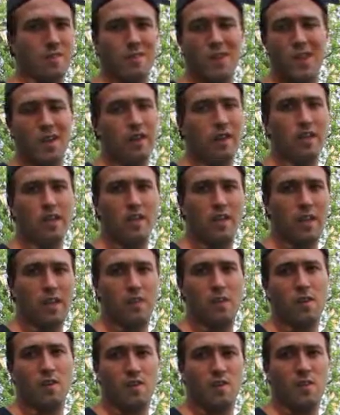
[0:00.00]
not going to get
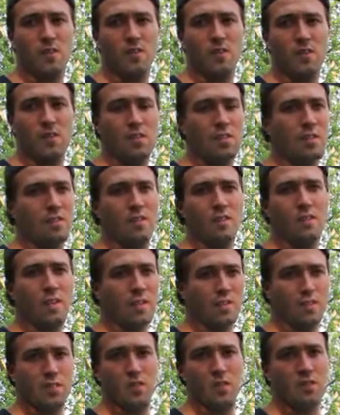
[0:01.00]
hurt.
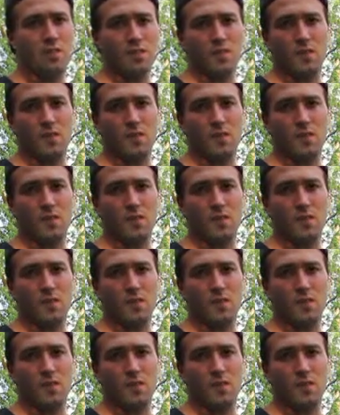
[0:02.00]
Not going to hurt